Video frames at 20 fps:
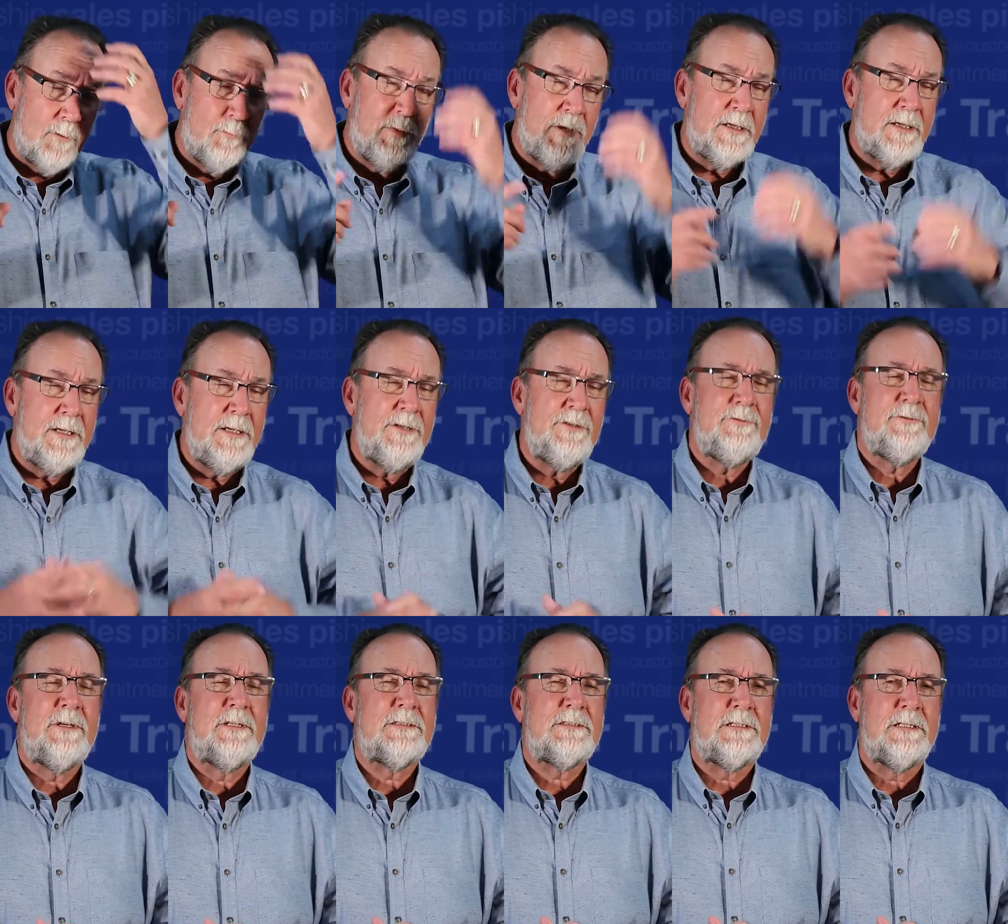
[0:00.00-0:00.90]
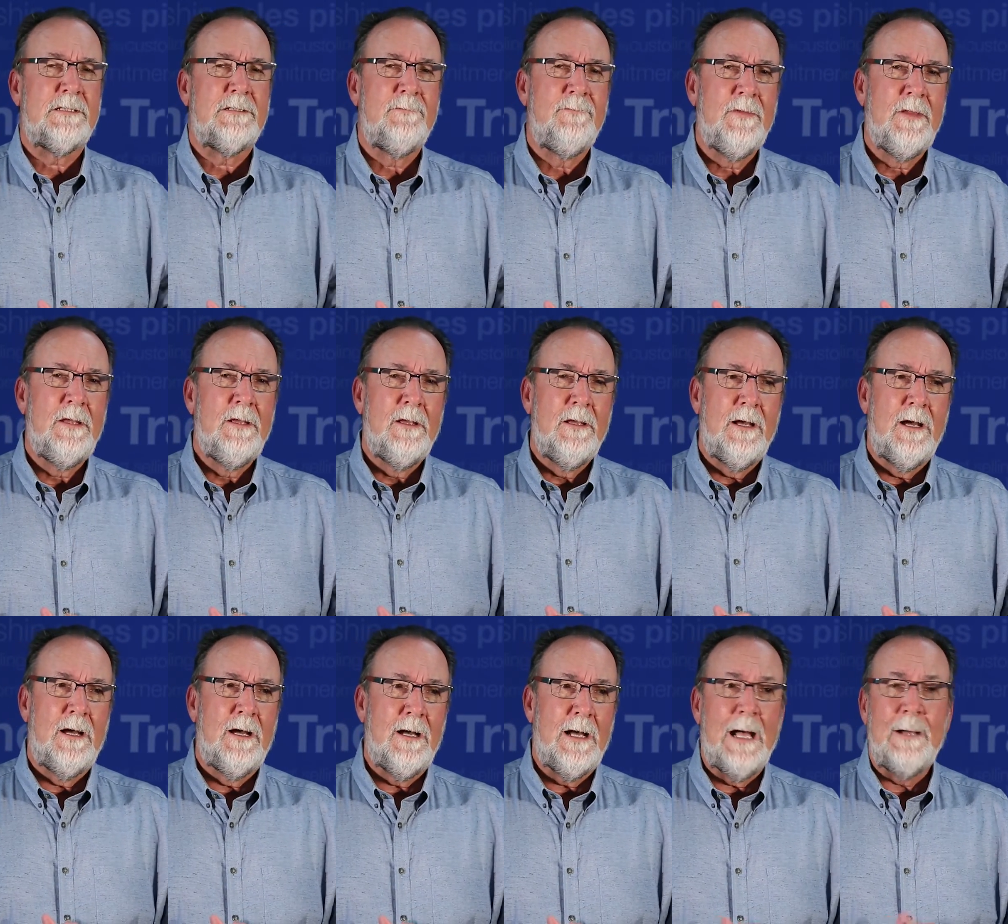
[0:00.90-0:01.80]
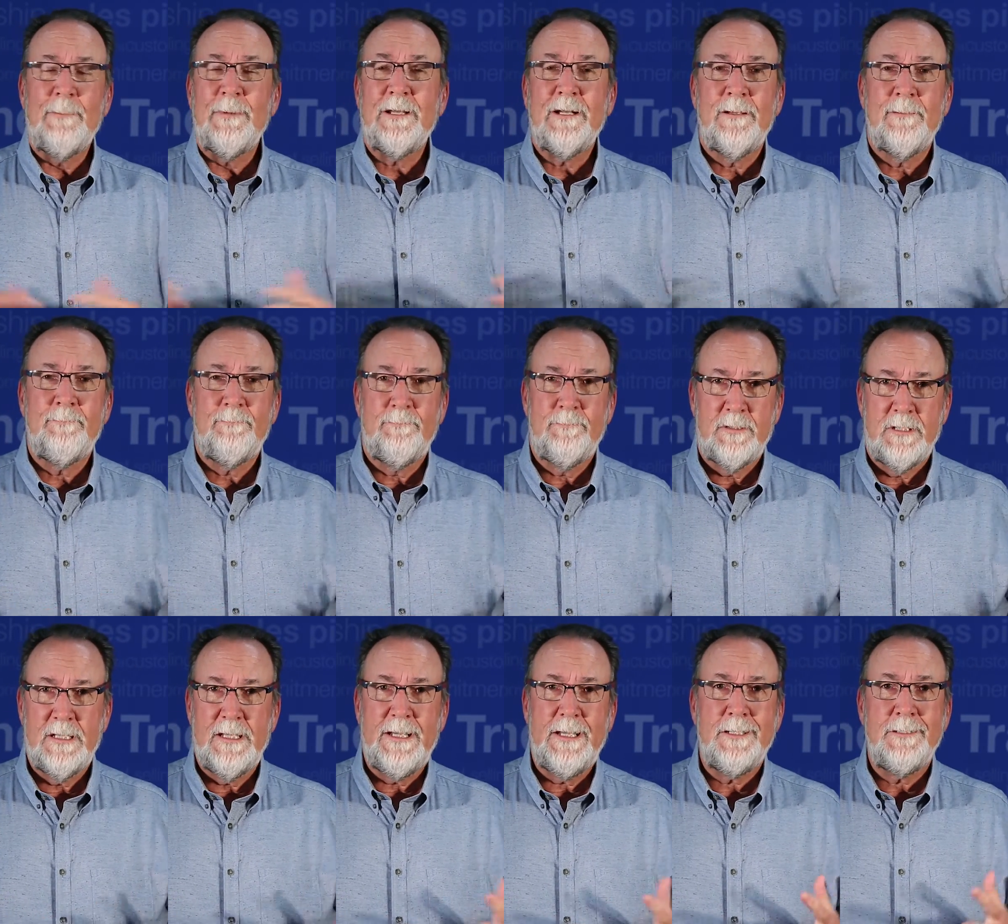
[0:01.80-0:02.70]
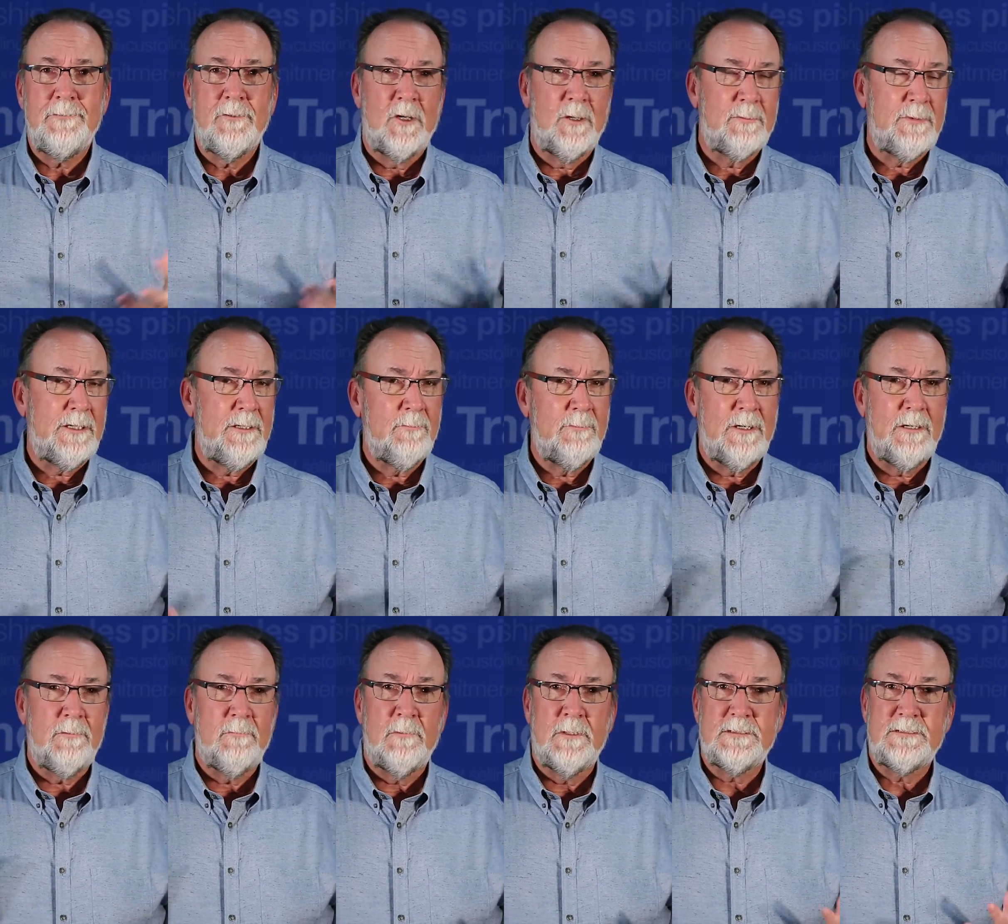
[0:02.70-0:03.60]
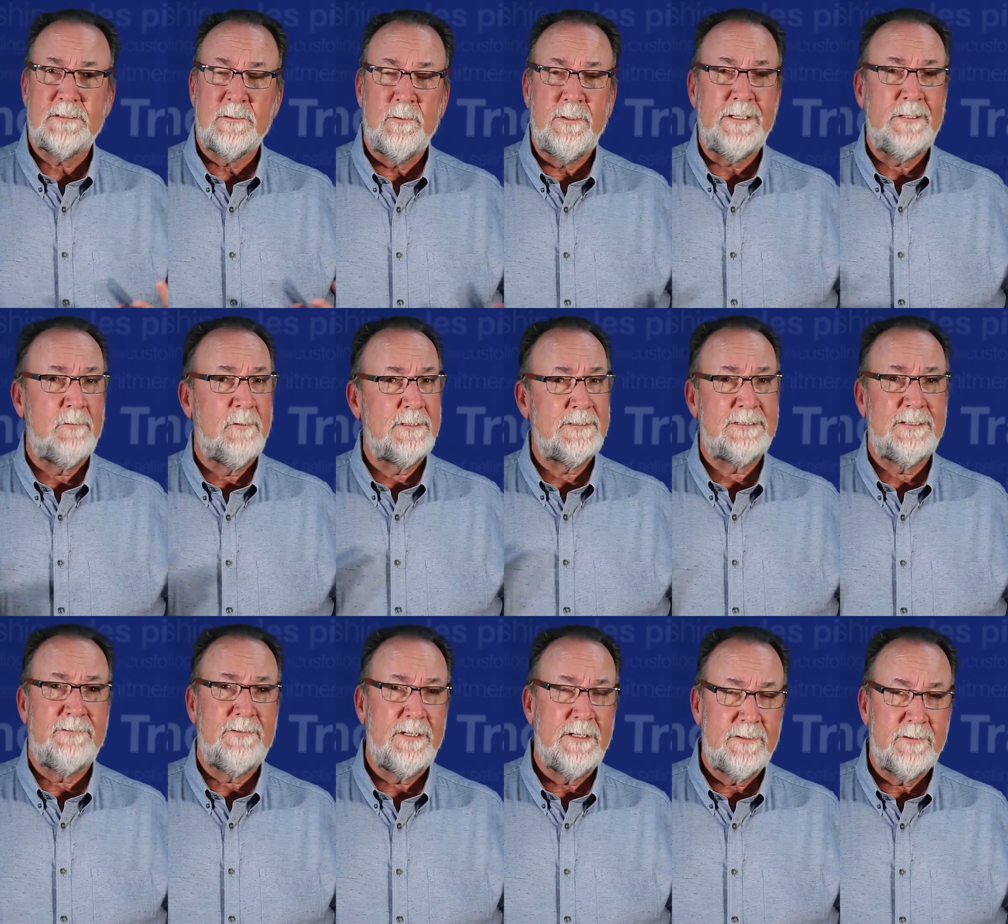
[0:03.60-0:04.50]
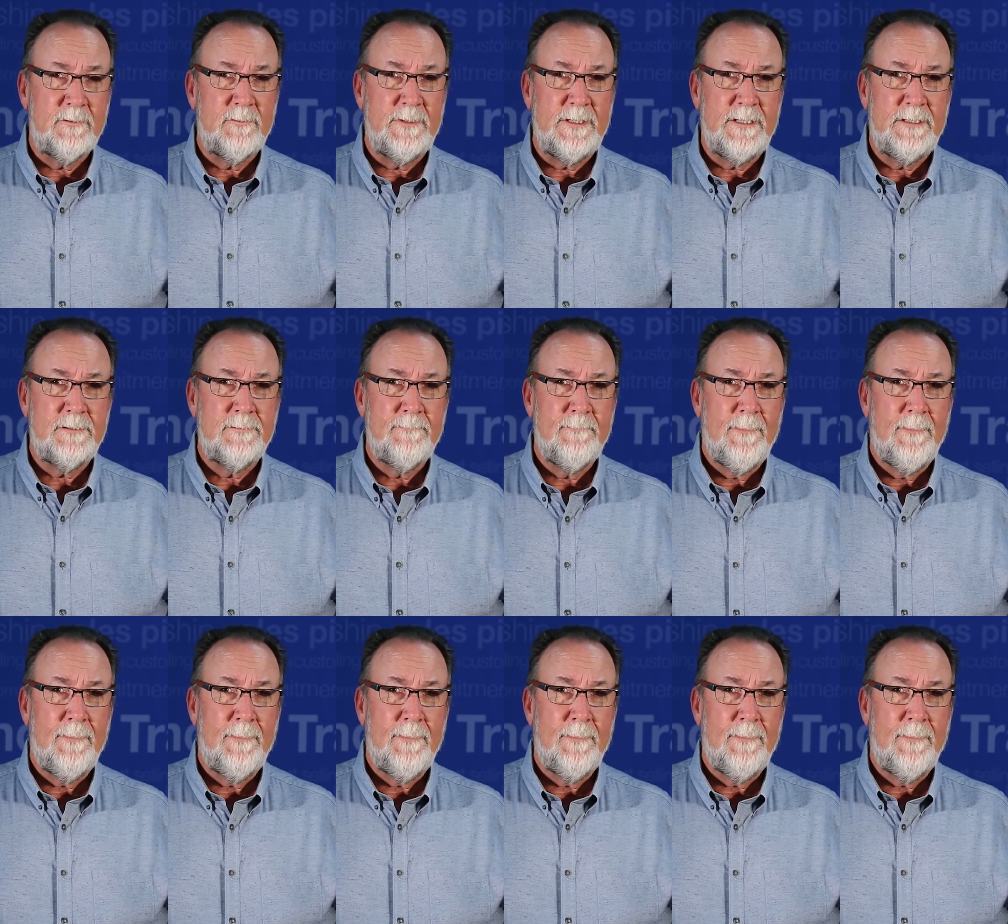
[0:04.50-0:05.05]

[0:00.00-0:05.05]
But interesting, I'm on a plane normally about once a week, once every other week.